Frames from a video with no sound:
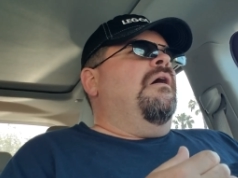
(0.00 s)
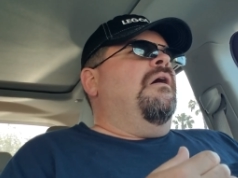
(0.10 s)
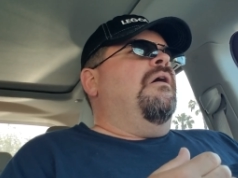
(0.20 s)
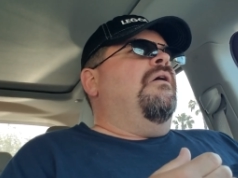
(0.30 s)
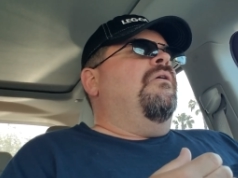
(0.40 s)

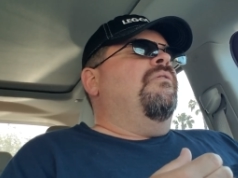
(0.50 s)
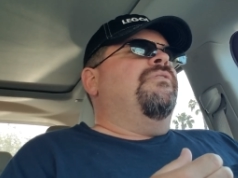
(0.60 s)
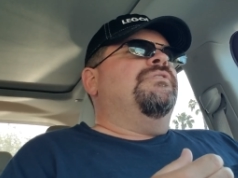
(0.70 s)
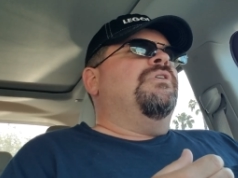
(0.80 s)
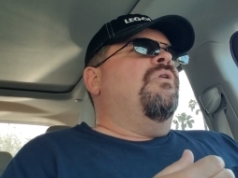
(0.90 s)
Oh,
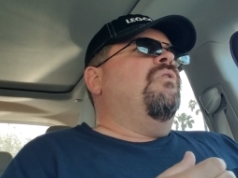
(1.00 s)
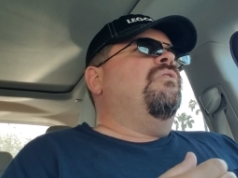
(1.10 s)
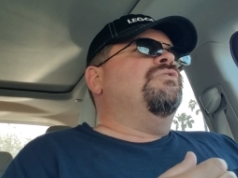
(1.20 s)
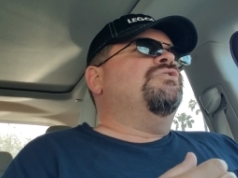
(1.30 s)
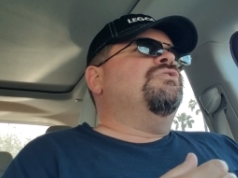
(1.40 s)
there's a
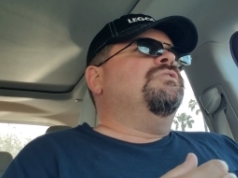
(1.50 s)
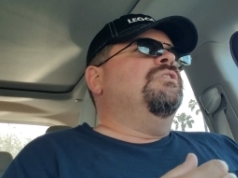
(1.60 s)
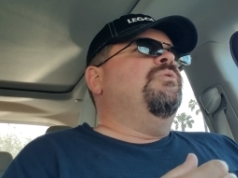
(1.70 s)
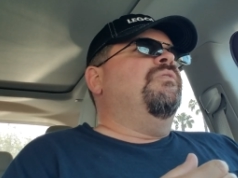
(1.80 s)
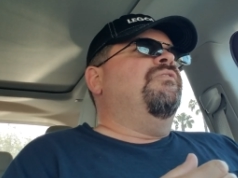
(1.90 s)
whole
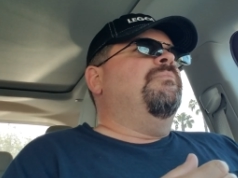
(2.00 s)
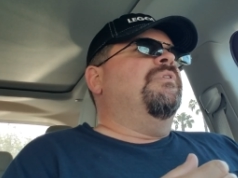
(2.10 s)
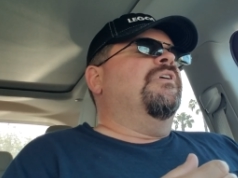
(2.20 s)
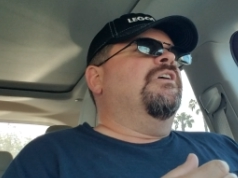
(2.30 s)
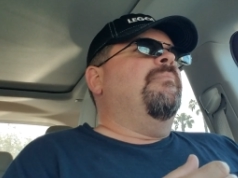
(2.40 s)
slew of them
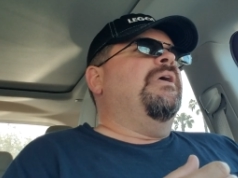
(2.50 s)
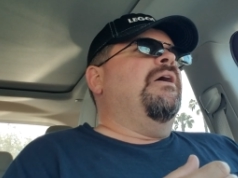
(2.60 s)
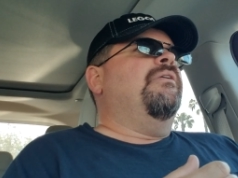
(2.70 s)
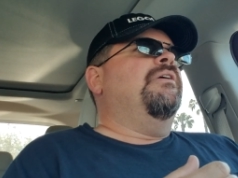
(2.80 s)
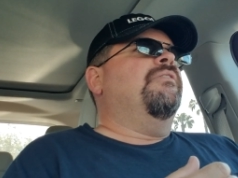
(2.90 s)
that are coming
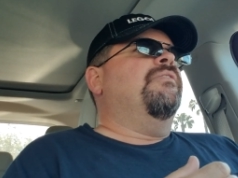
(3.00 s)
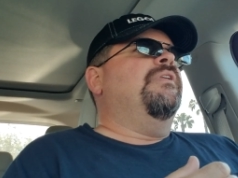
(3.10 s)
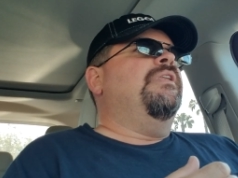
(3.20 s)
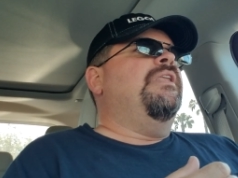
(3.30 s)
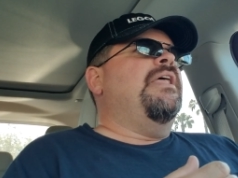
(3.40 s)
out here in the
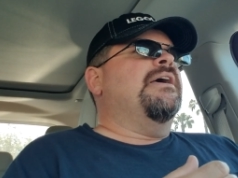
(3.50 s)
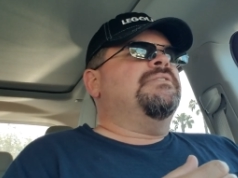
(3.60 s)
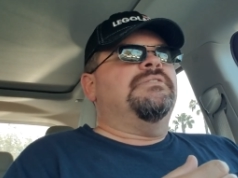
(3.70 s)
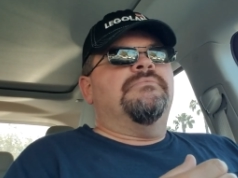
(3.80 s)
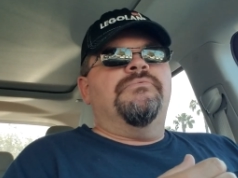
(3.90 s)

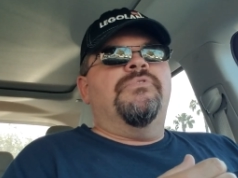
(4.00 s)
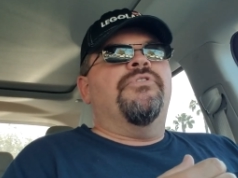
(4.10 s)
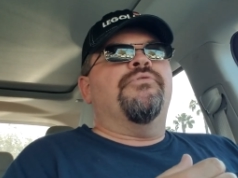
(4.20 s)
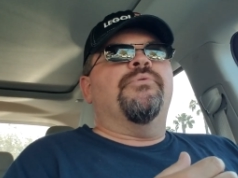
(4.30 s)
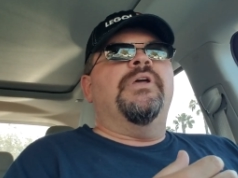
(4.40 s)
next
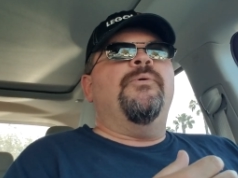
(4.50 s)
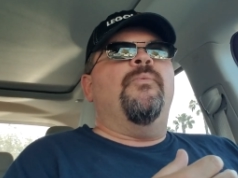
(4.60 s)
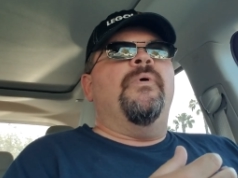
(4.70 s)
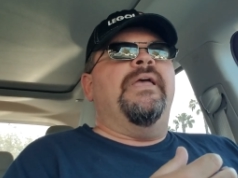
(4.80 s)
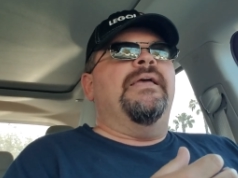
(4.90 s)
three
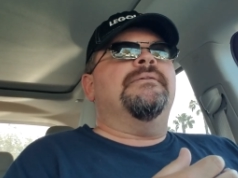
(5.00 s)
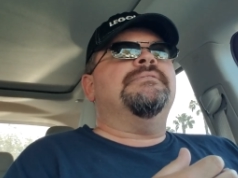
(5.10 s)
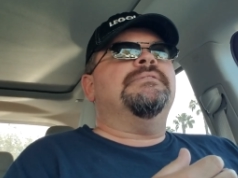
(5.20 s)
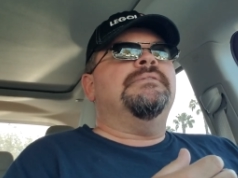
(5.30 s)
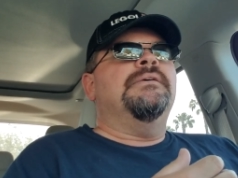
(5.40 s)

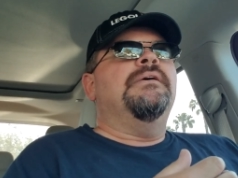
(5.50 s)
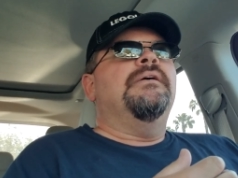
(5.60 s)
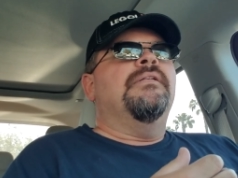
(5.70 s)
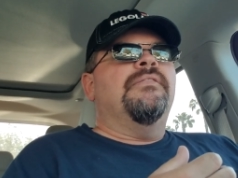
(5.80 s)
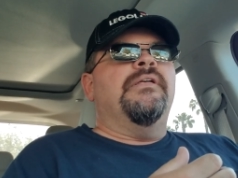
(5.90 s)
weeks
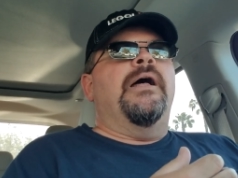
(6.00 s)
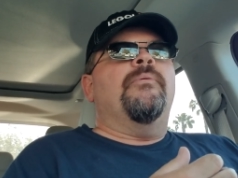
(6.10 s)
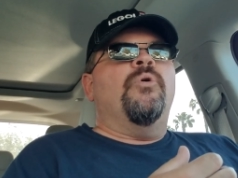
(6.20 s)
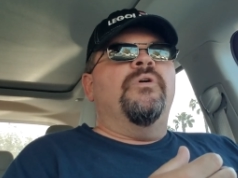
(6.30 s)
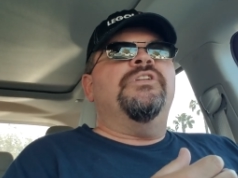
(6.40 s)
that
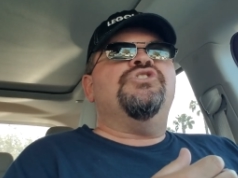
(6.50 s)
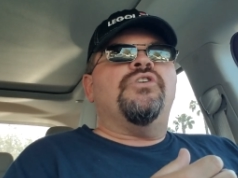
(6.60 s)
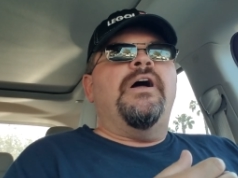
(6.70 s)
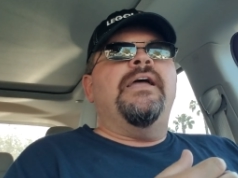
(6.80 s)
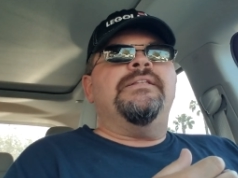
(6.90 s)
I'm going to
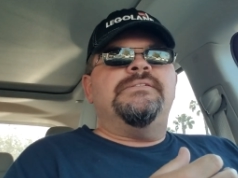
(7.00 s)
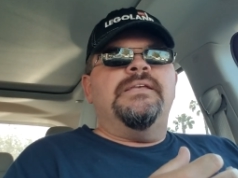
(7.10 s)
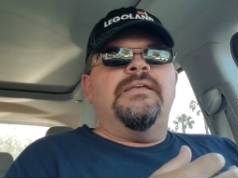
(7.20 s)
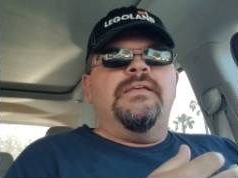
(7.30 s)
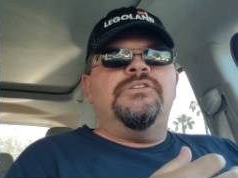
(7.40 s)
try and
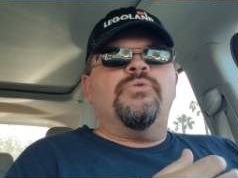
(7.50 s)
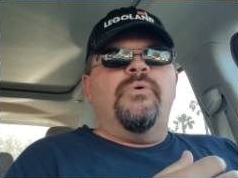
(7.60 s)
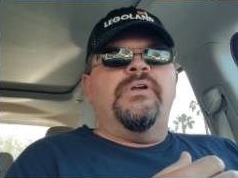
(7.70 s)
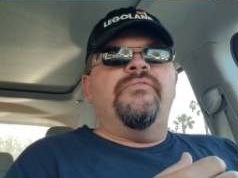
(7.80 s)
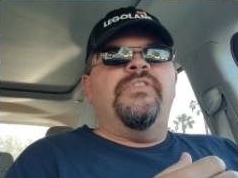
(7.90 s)
see each
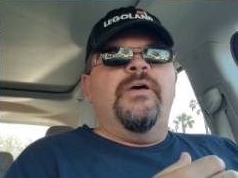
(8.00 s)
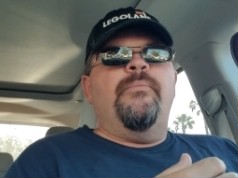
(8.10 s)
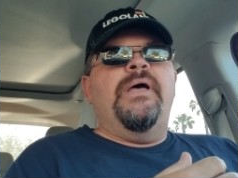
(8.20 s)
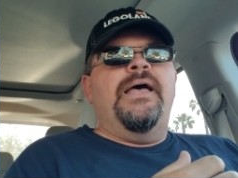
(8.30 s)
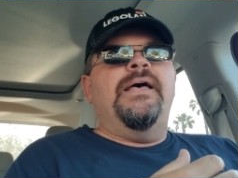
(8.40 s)
one of
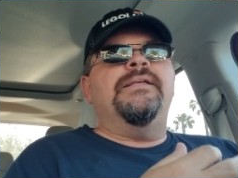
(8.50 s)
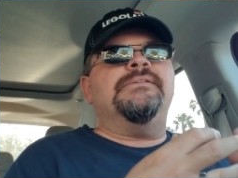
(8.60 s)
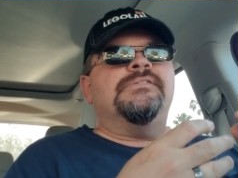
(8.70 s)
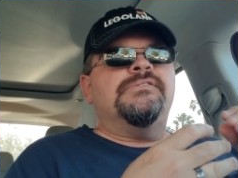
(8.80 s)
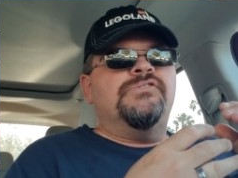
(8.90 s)
them as
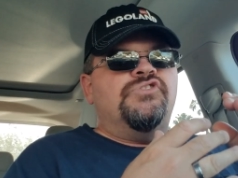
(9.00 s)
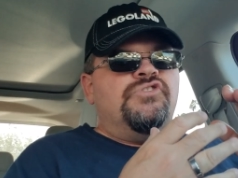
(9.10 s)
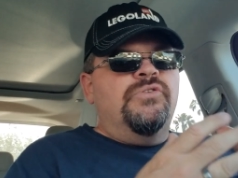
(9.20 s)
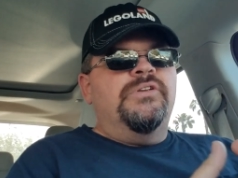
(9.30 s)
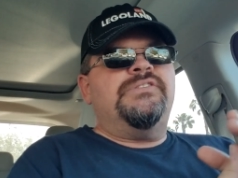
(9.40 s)

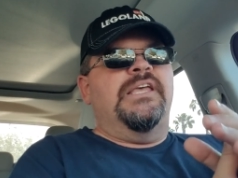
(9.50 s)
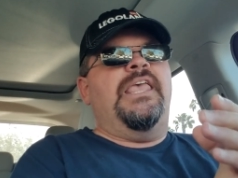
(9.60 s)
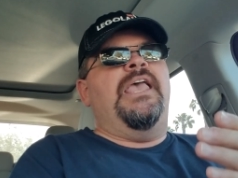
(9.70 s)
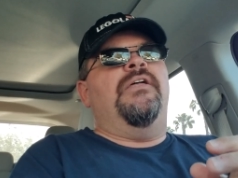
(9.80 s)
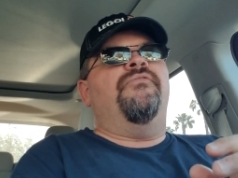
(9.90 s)
soon as I
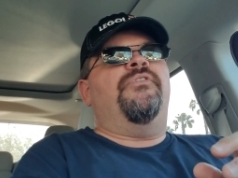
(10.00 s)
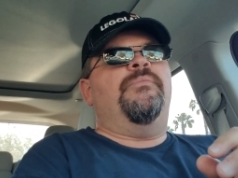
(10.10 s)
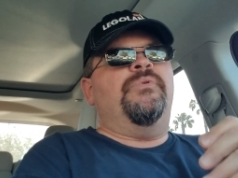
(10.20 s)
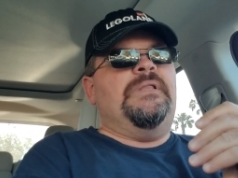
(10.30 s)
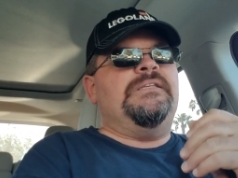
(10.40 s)
can
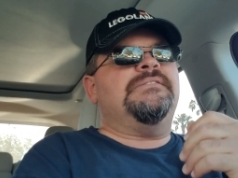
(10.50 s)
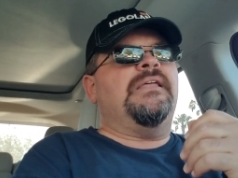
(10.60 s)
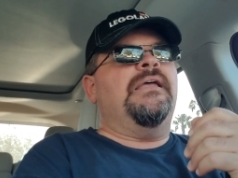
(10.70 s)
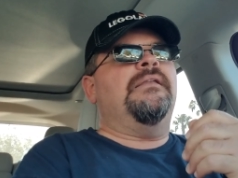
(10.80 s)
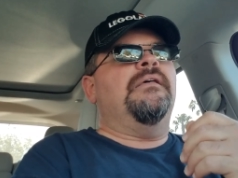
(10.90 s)
from release date.